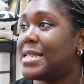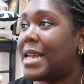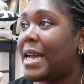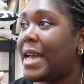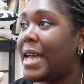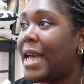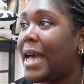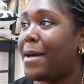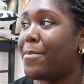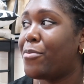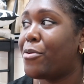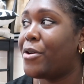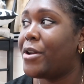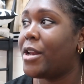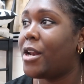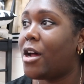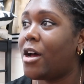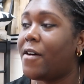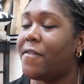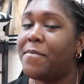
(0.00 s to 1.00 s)
night I
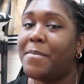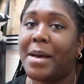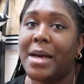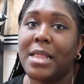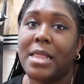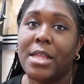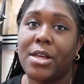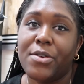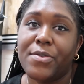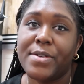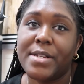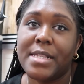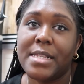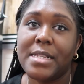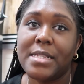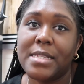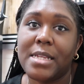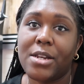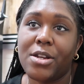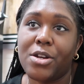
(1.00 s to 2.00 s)
printed off my literacy
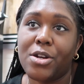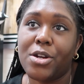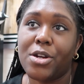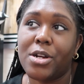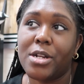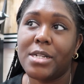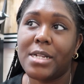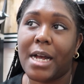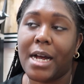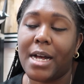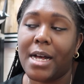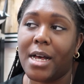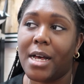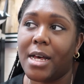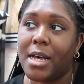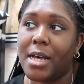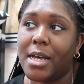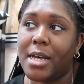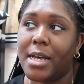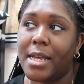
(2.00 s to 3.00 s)
center
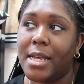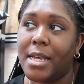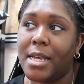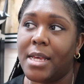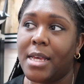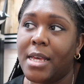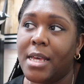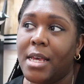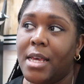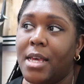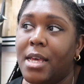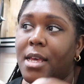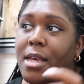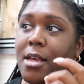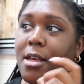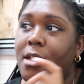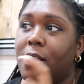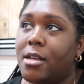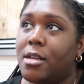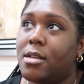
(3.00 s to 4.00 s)
uh,
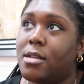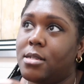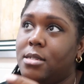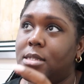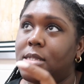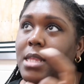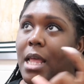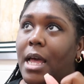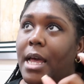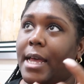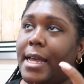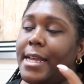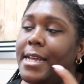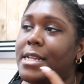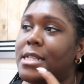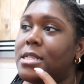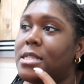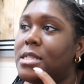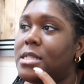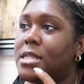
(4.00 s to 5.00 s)

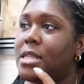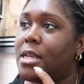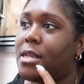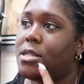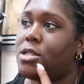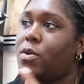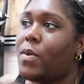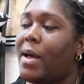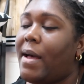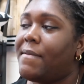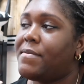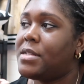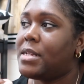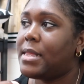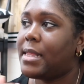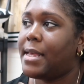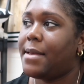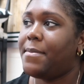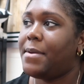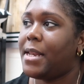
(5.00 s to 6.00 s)
signs. So I have to
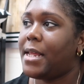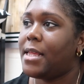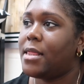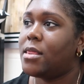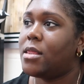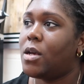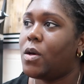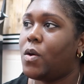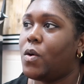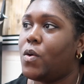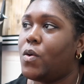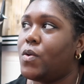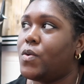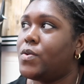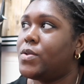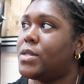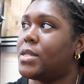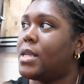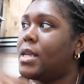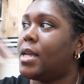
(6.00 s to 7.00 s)
laminate
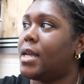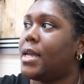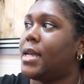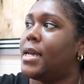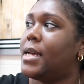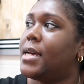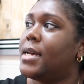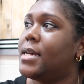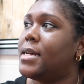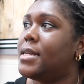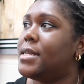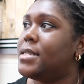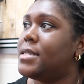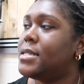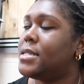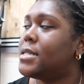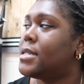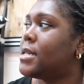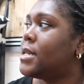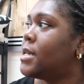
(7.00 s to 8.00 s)
those
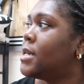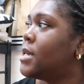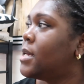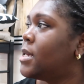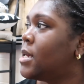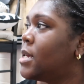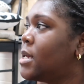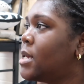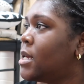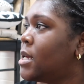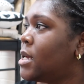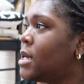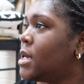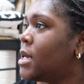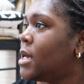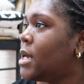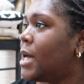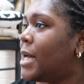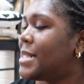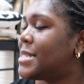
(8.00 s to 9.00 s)
and
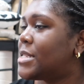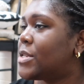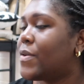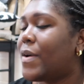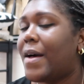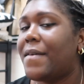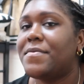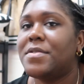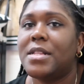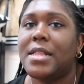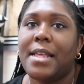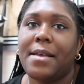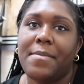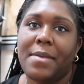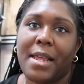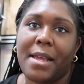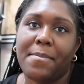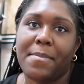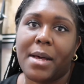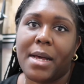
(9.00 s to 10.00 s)
I still have to
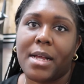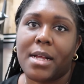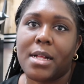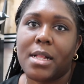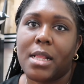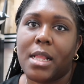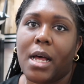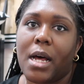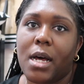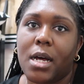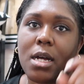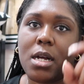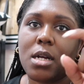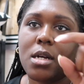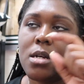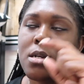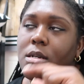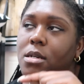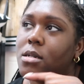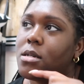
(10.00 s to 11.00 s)
laminate my
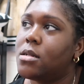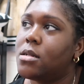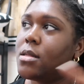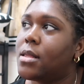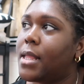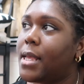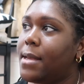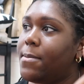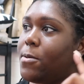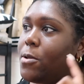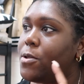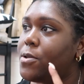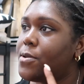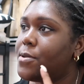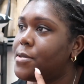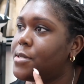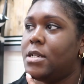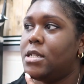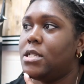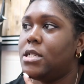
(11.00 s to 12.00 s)
clock
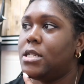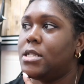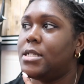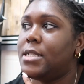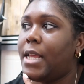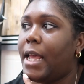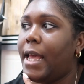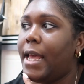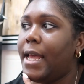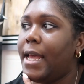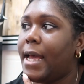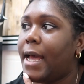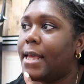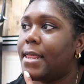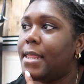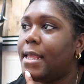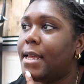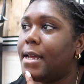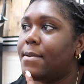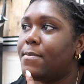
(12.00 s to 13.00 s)
labeled. Today, I
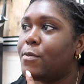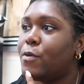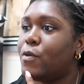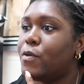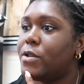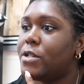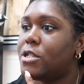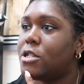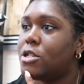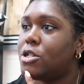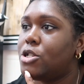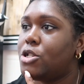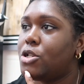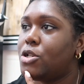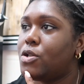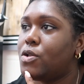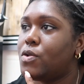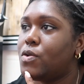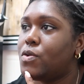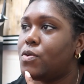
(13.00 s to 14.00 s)
think I'm going to
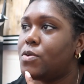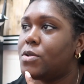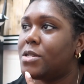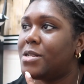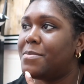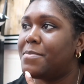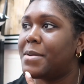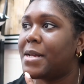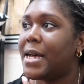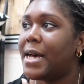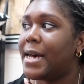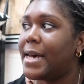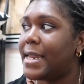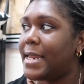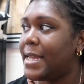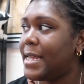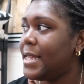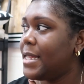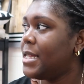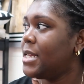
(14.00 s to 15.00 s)
do some
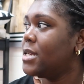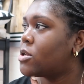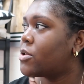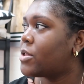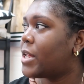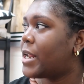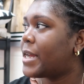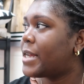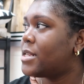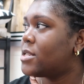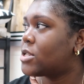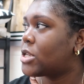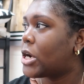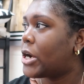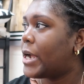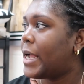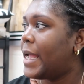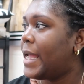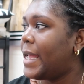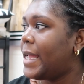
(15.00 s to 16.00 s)
cutting so that I can
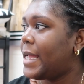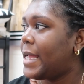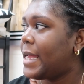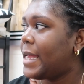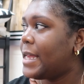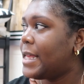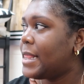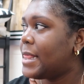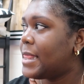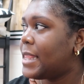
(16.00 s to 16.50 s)
start hanging